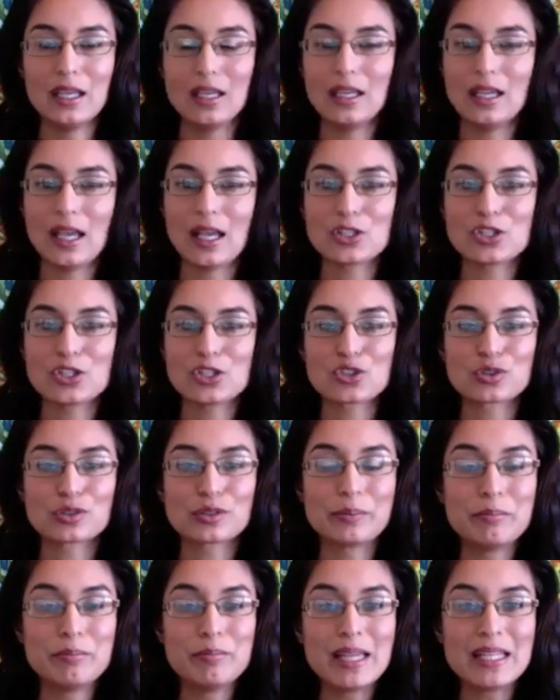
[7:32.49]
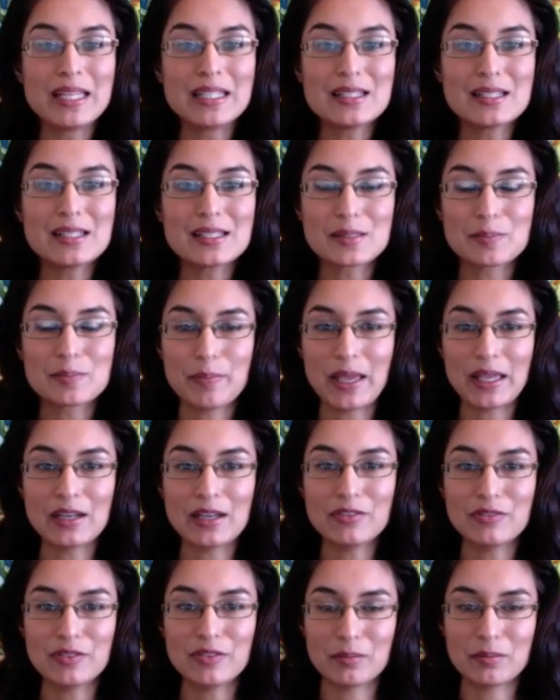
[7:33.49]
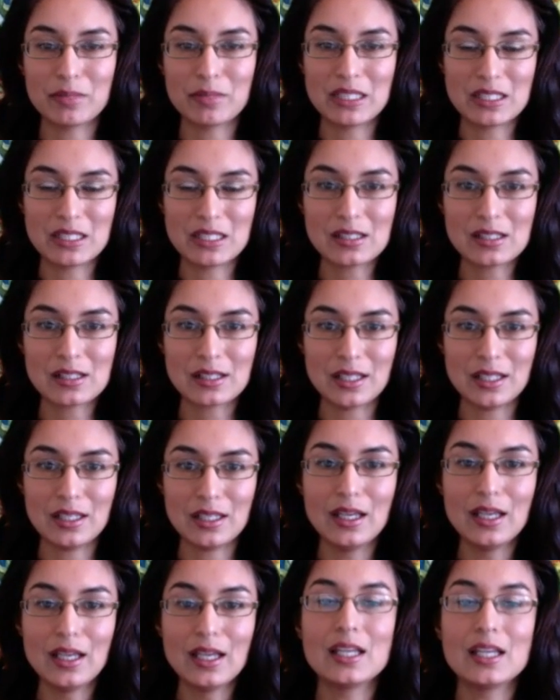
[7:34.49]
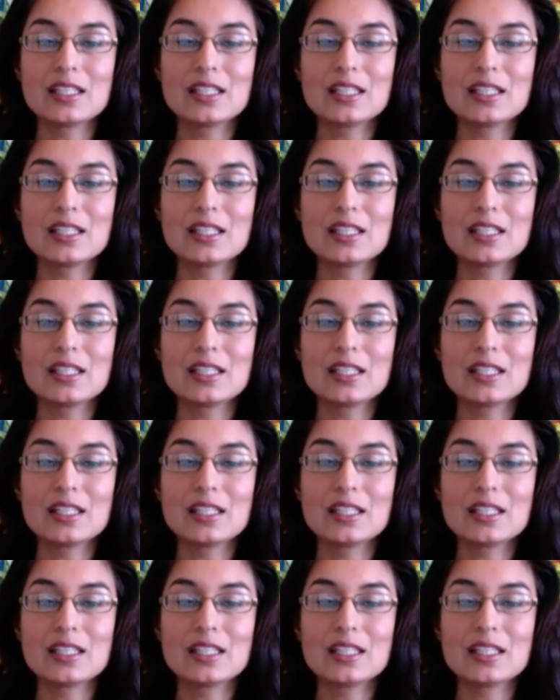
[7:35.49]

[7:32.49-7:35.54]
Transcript: it has tremendous benefit medicinally,